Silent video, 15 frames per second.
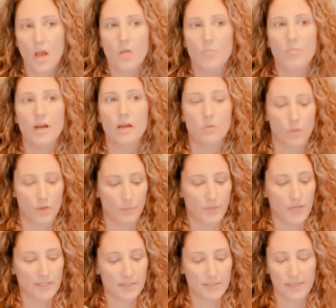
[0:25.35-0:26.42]
But with
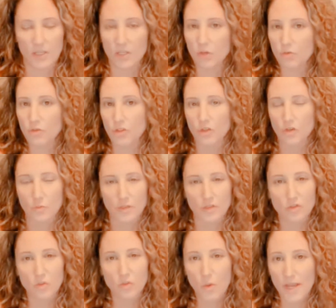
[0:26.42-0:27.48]
places like YouTube and
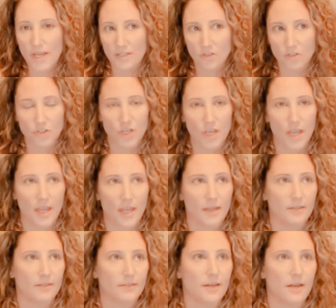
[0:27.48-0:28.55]
Twitch
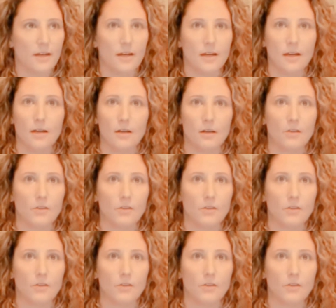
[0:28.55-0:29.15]
and I don't know,